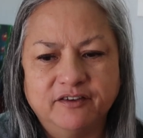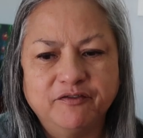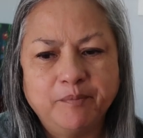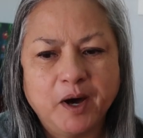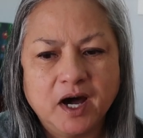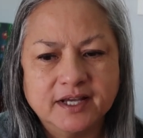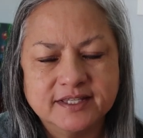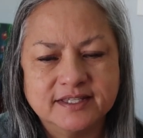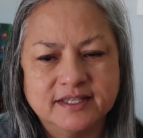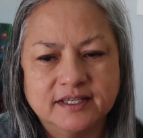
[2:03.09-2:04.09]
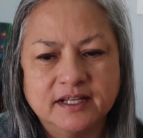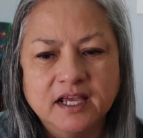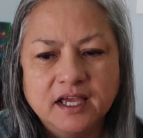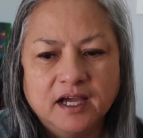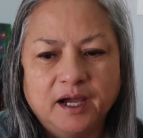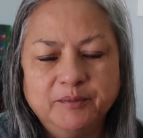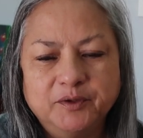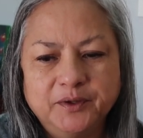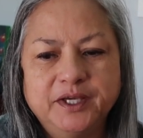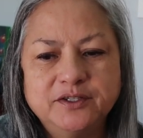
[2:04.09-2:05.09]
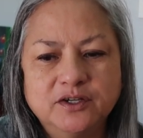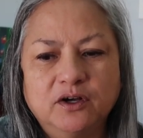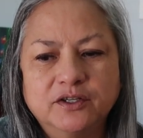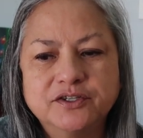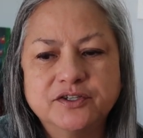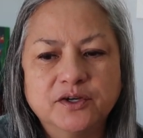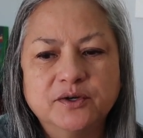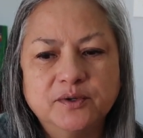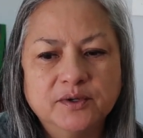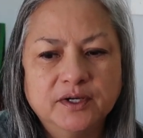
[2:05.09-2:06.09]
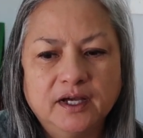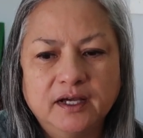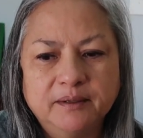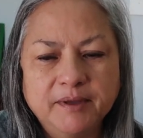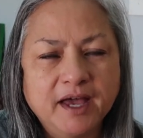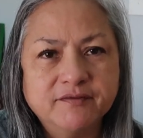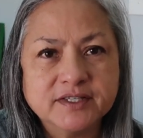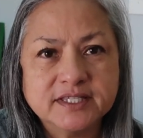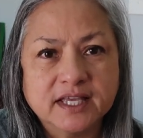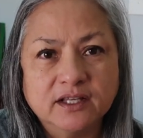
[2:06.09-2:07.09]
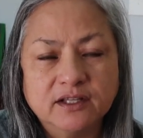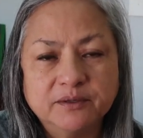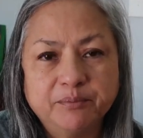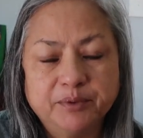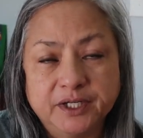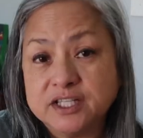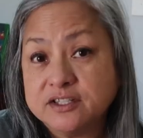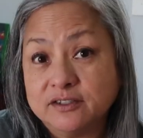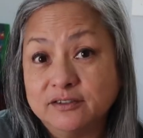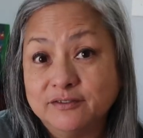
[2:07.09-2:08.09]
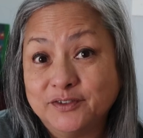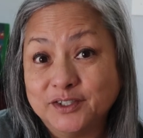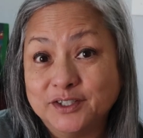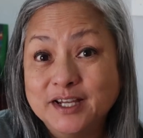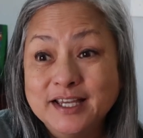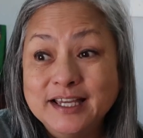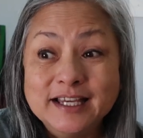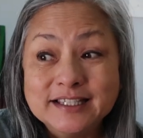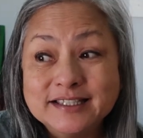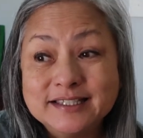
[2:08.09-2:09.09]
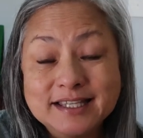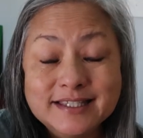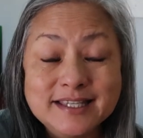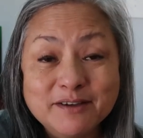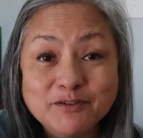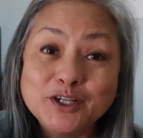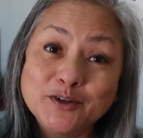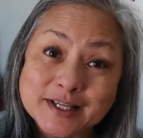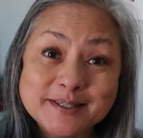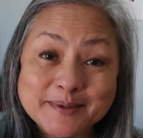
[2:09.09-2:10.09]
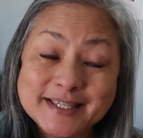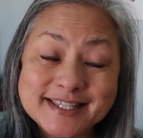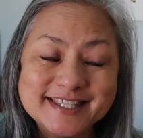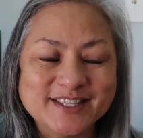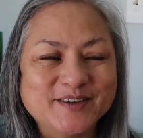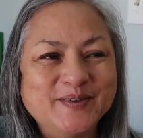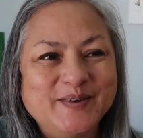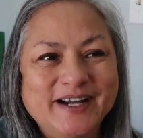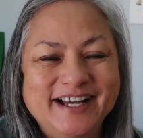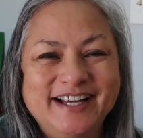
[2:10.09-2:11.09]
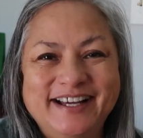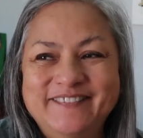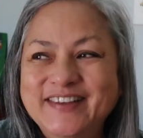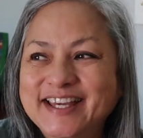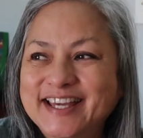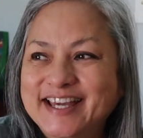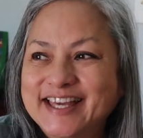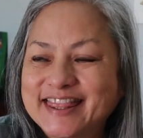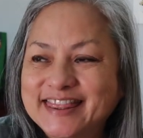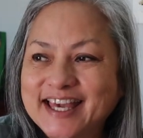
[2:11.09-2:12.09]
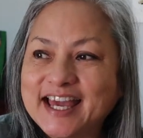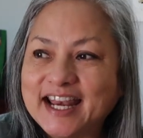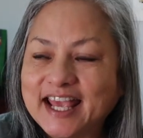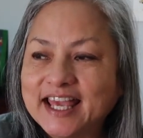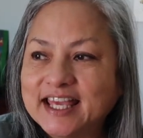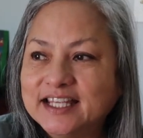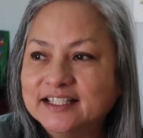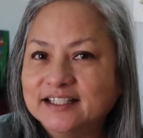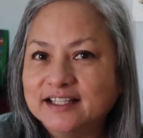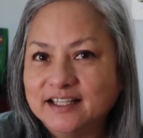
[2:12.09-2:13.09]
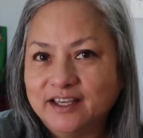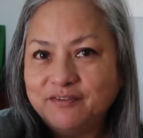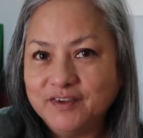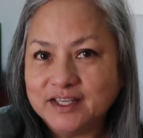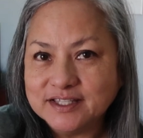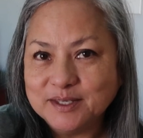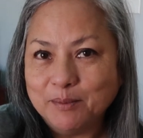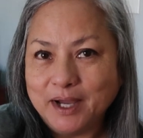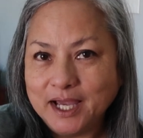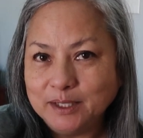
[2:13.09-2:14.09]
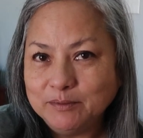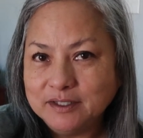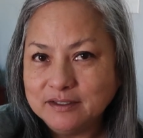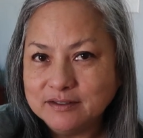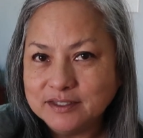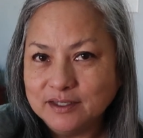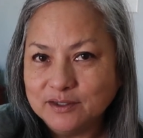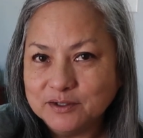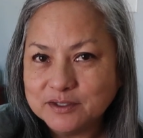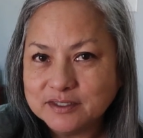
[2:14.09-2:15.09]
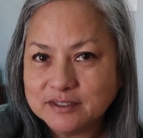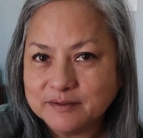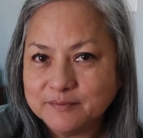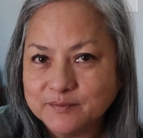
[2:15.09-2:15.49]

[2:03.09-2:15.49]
of pots that I'm going to also um, have a sale pretty soon for, in time for Christmas. So um, that, and if you can see behind me, you see those